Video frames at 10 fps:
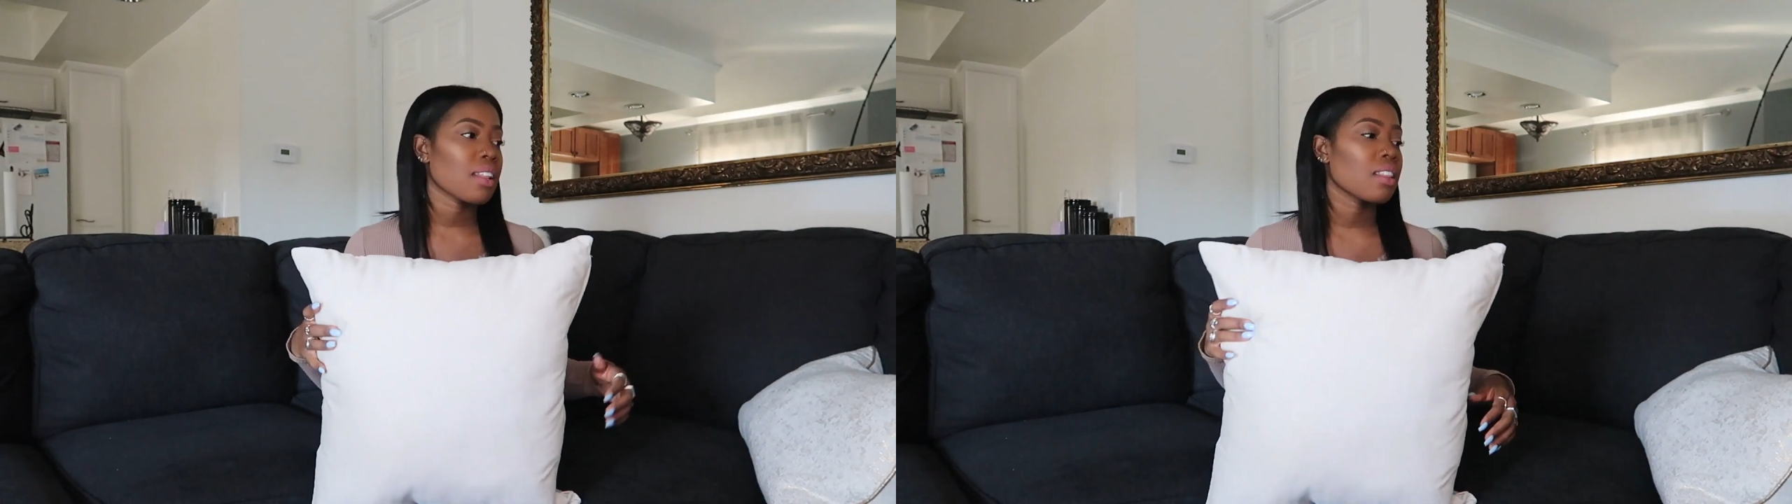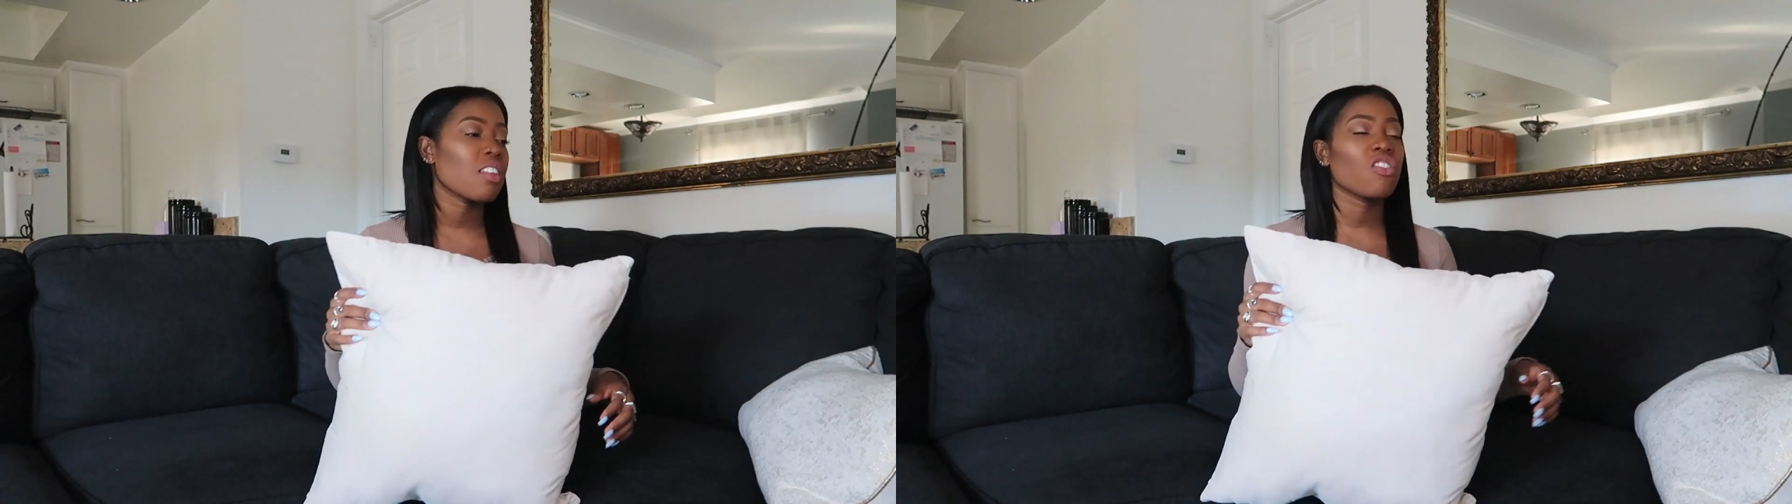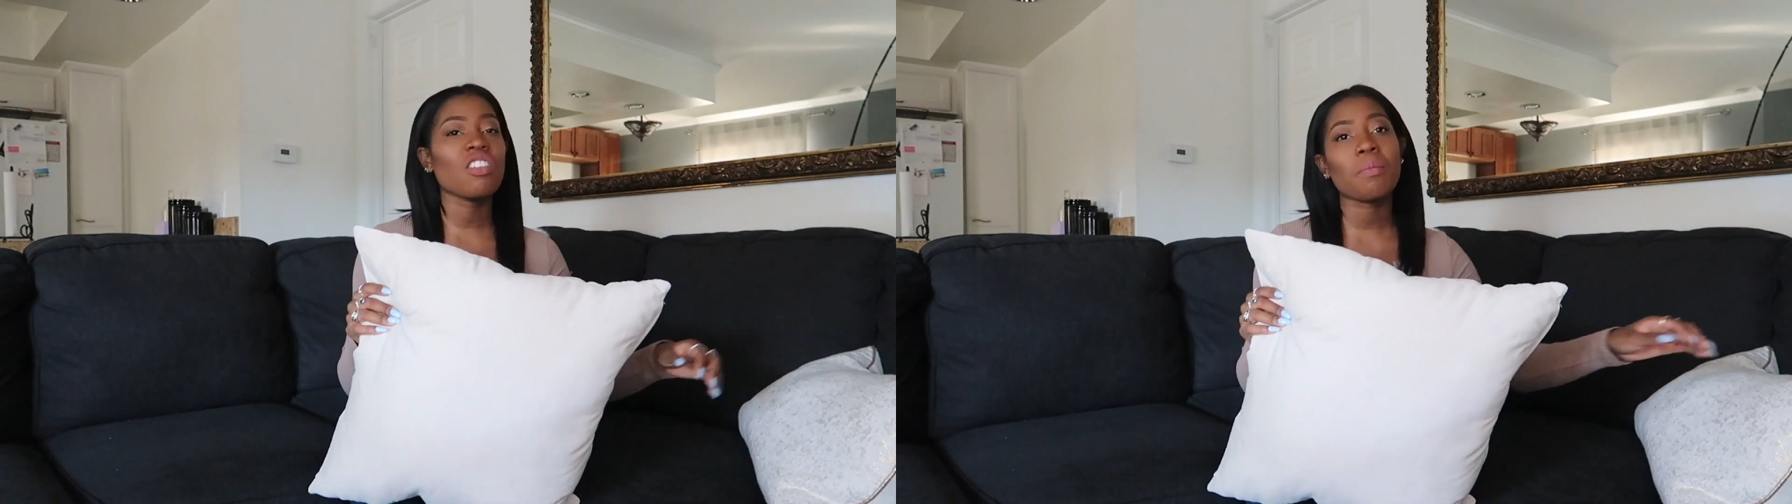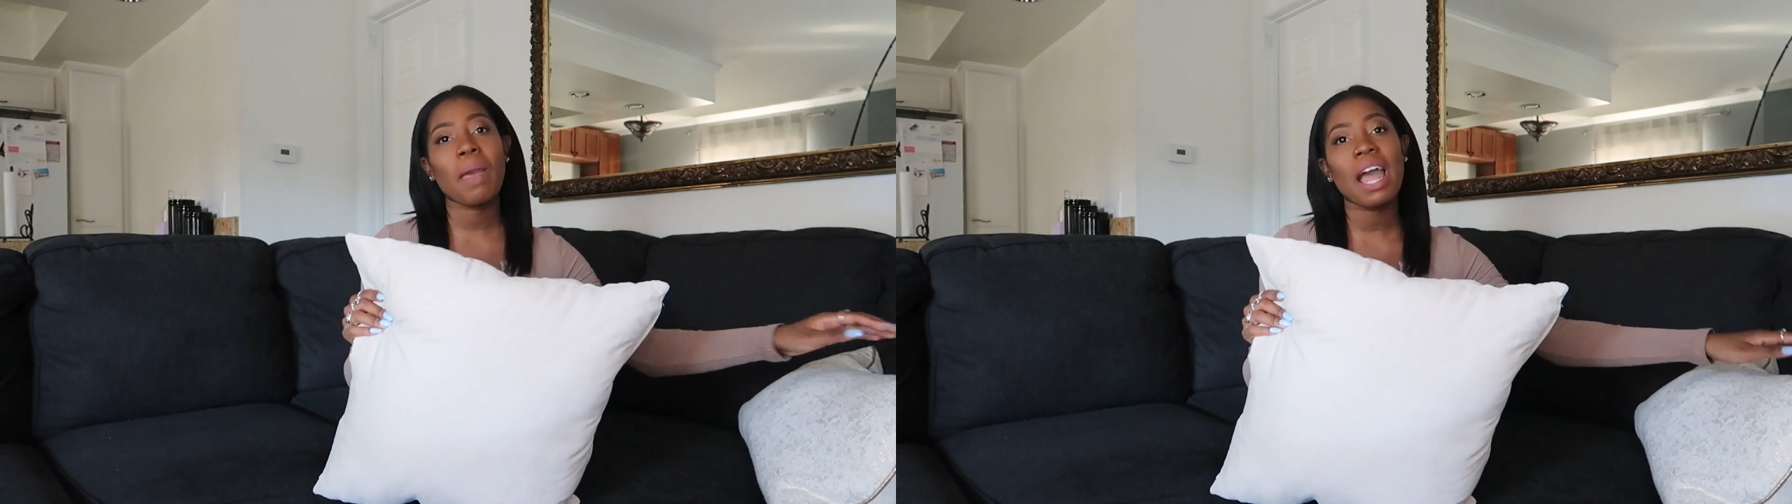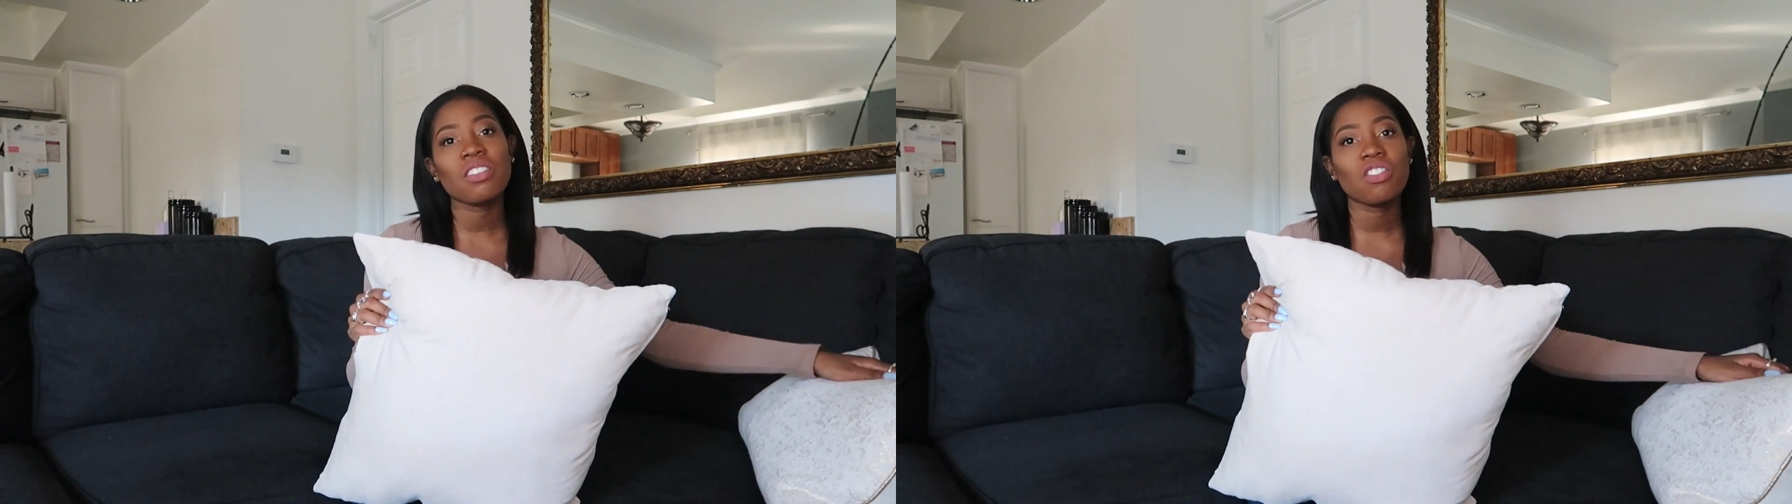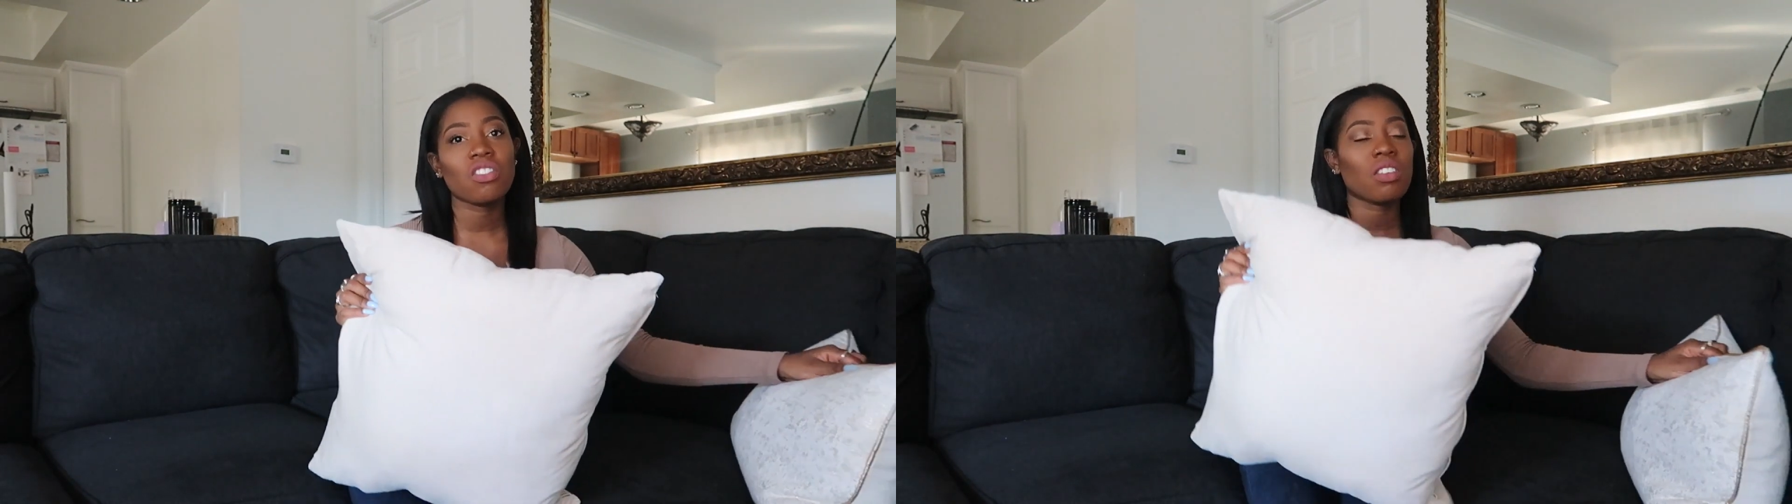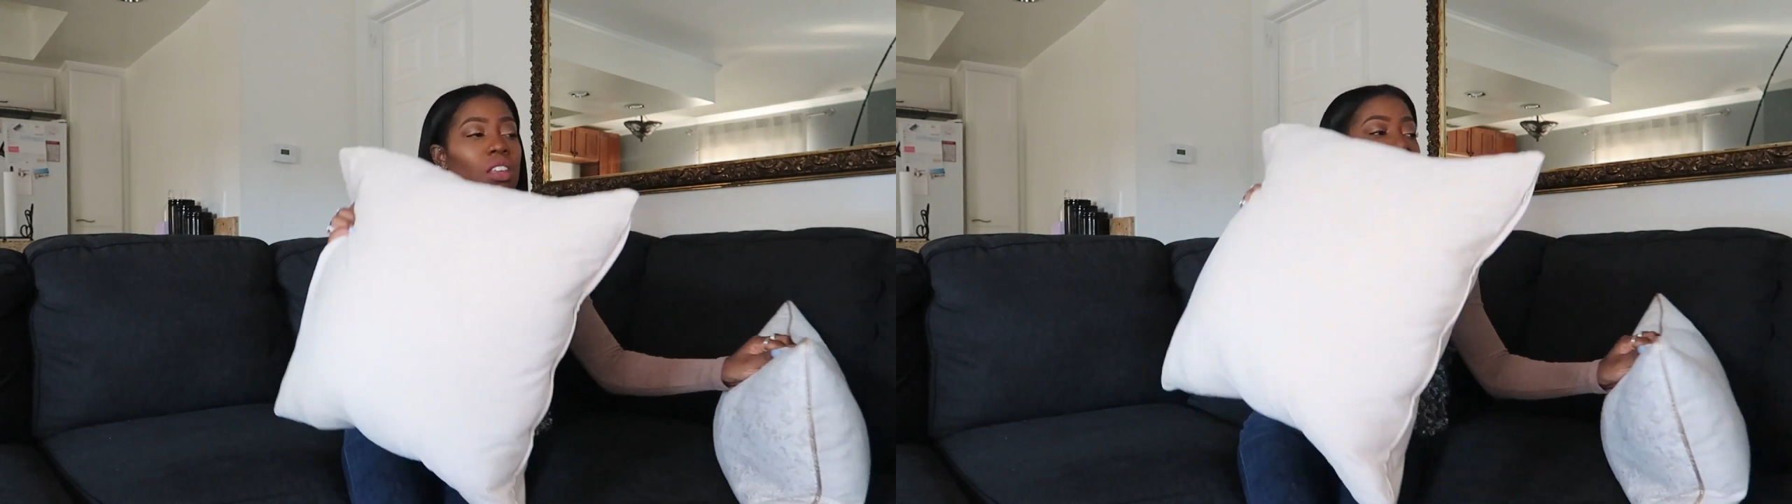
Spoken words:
and this just matched